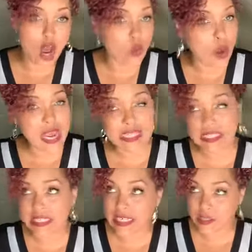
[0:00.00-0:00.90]
You're not
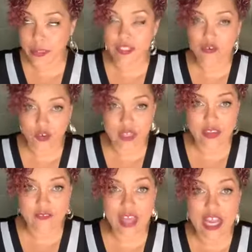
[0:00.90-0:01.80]
waiting six months for
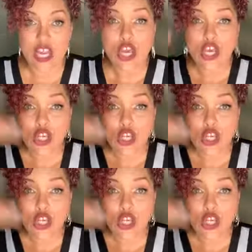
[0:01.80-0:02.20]
the event.